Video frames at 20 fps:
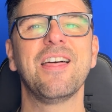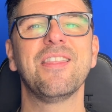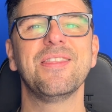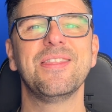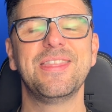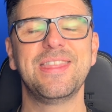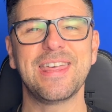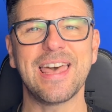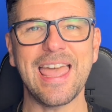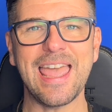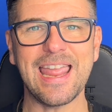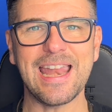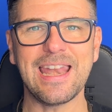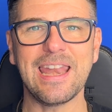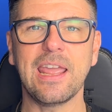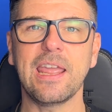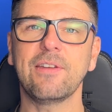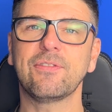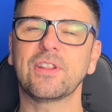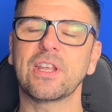
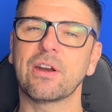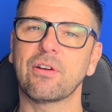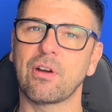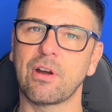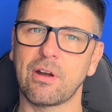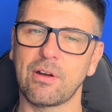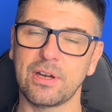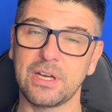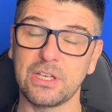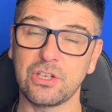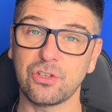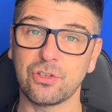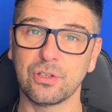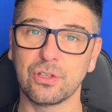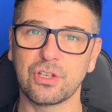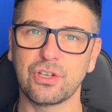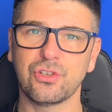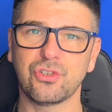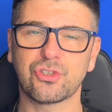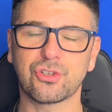Then, if there are additional
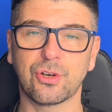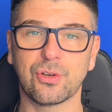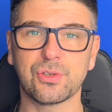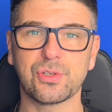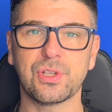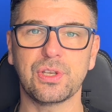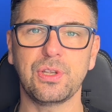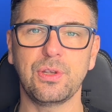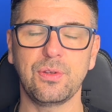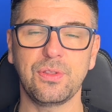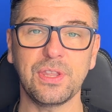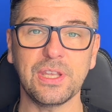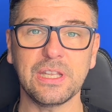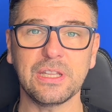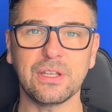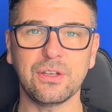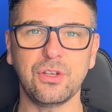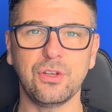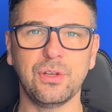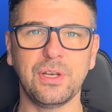controls that you think
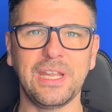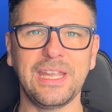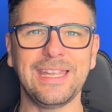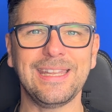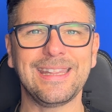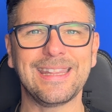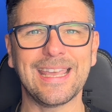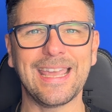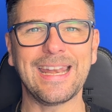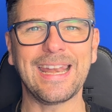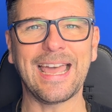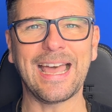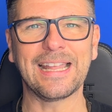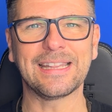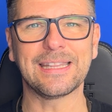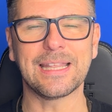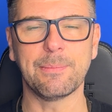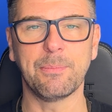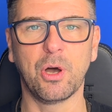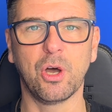that you need, then
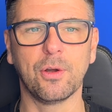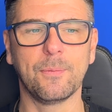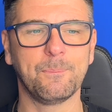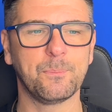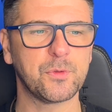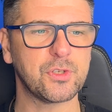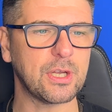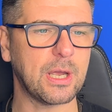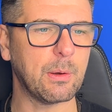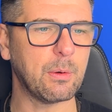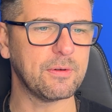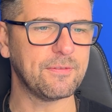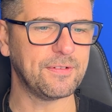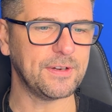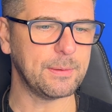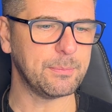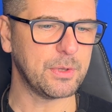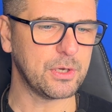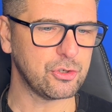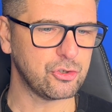add them on. So I would
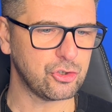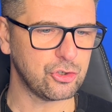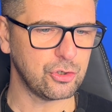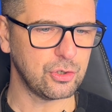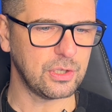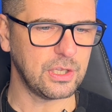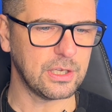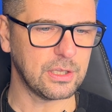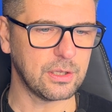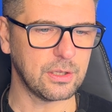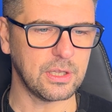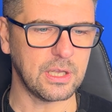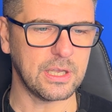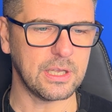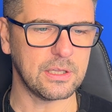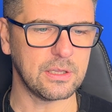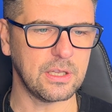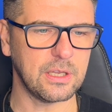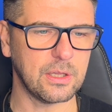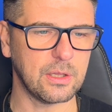flip those two the other,
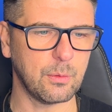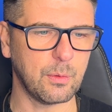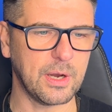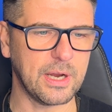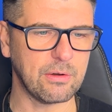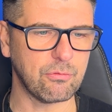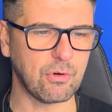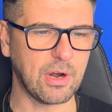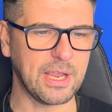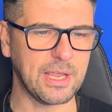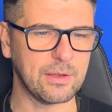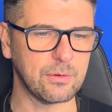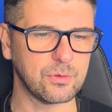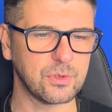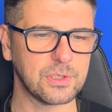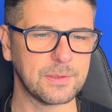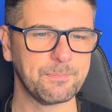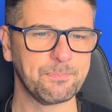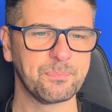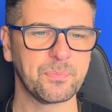uh, the other way
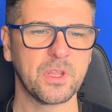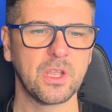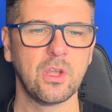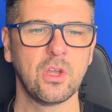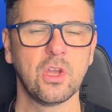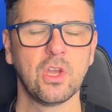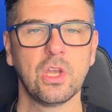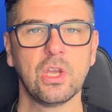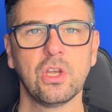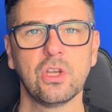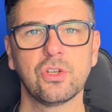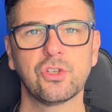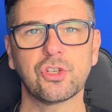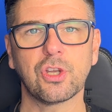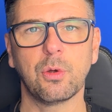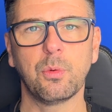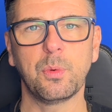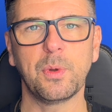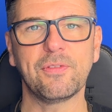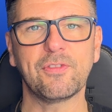around.
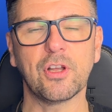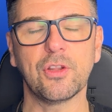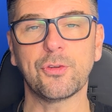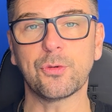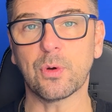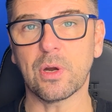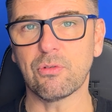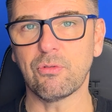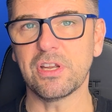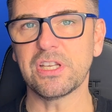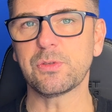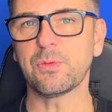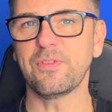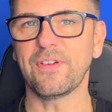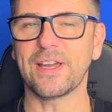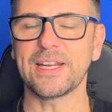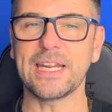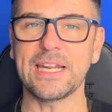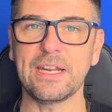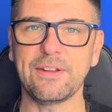So we've gone through our risks, we've
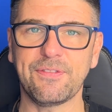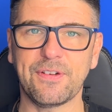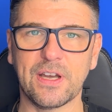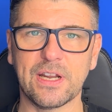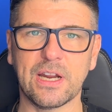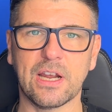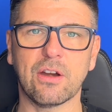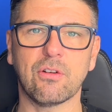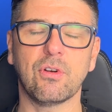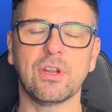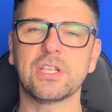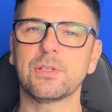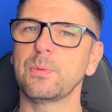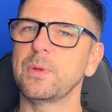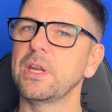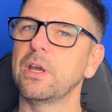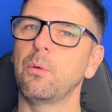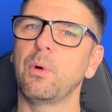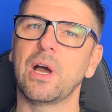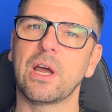identified our risks, we
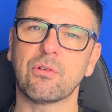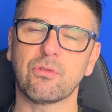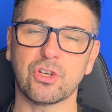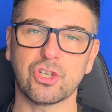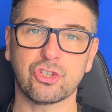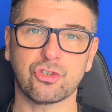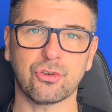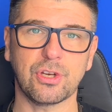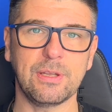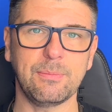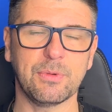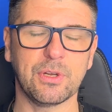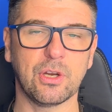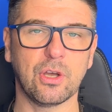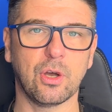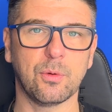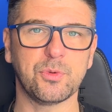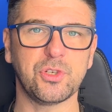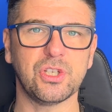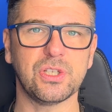know what our risk treatment
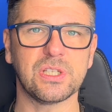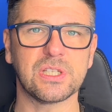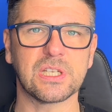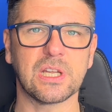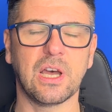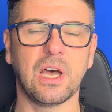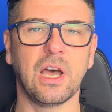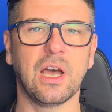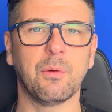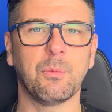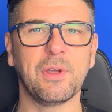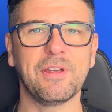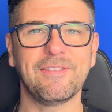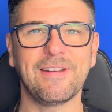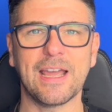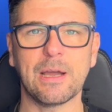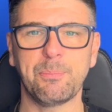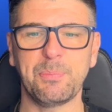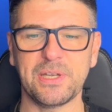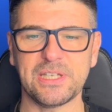options are, we've
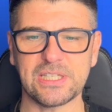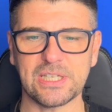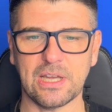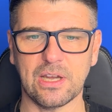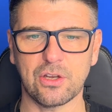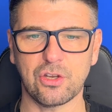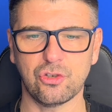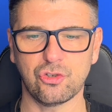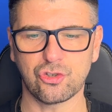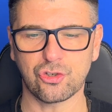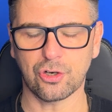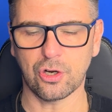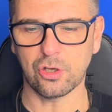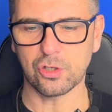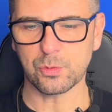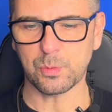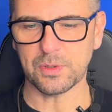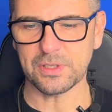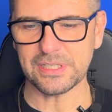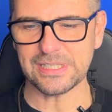now picked our
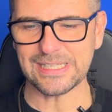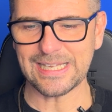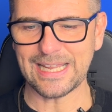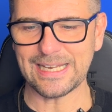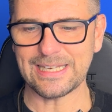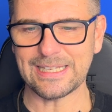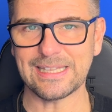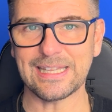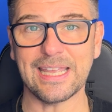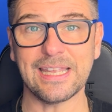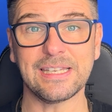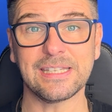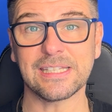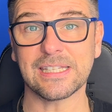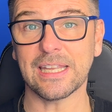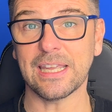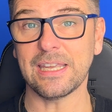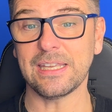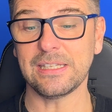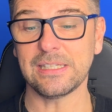controls. What the standard then
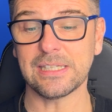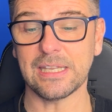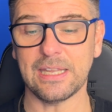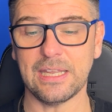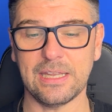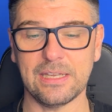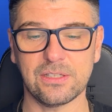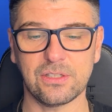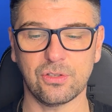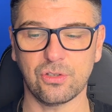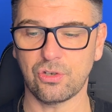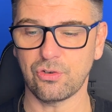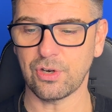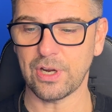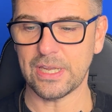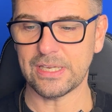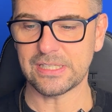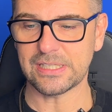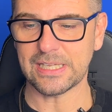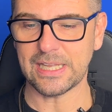says is to
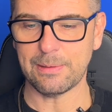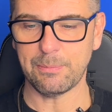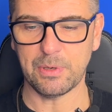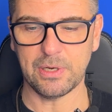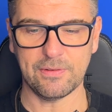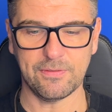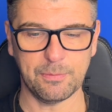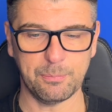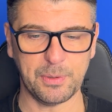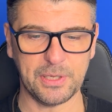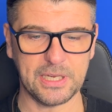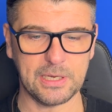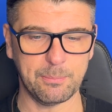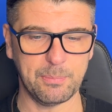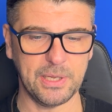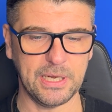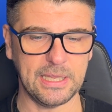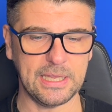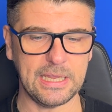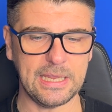create a statement of
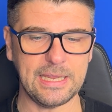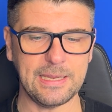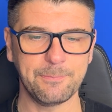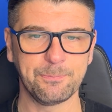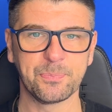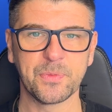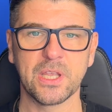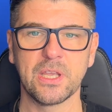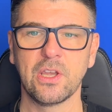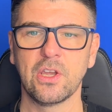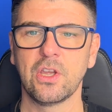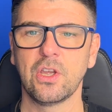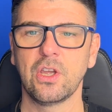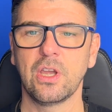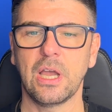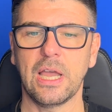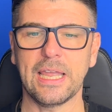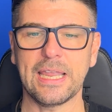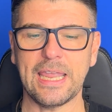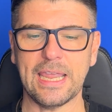applicability.
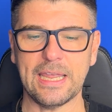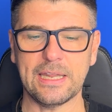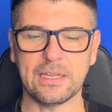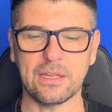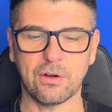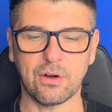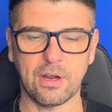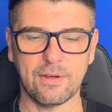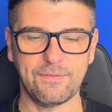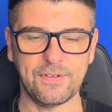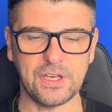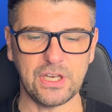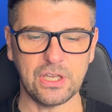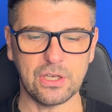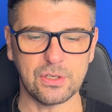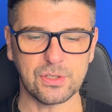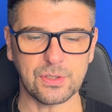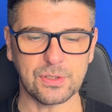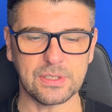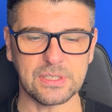Again, there are
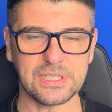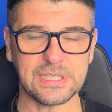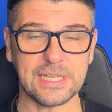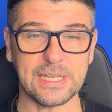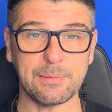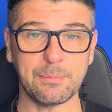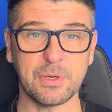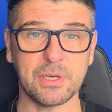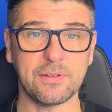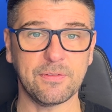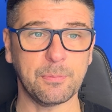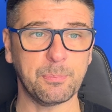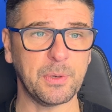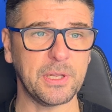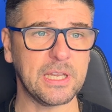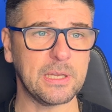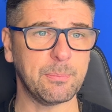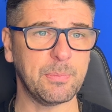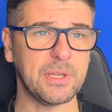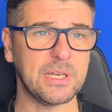videos on the statement of
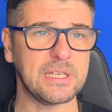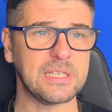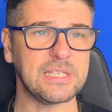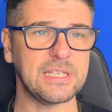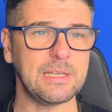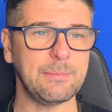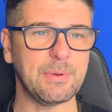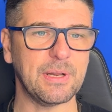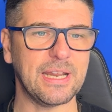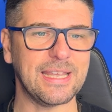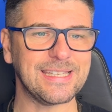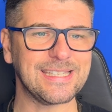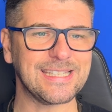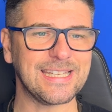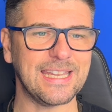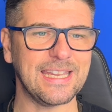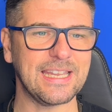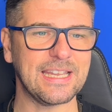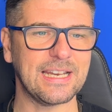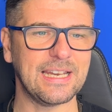applicability, but let's
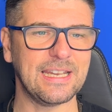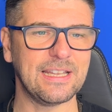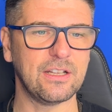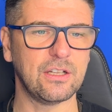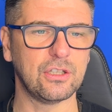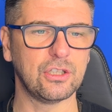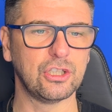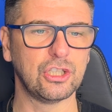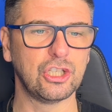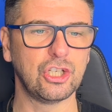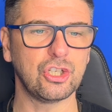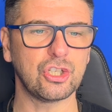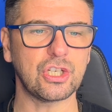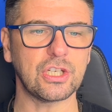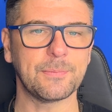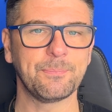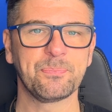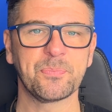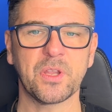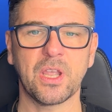take a little look
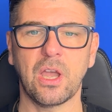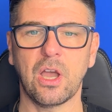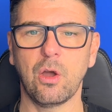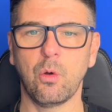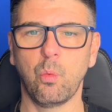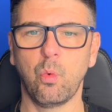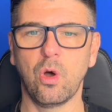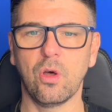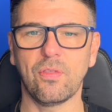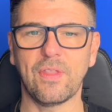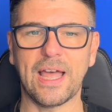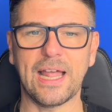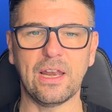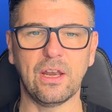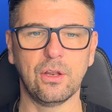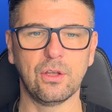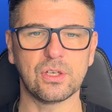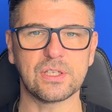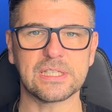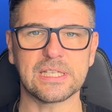at what that
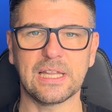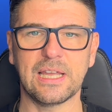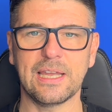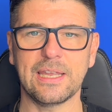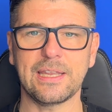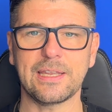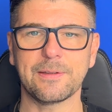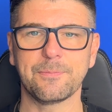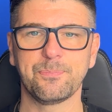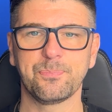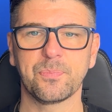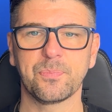looks like.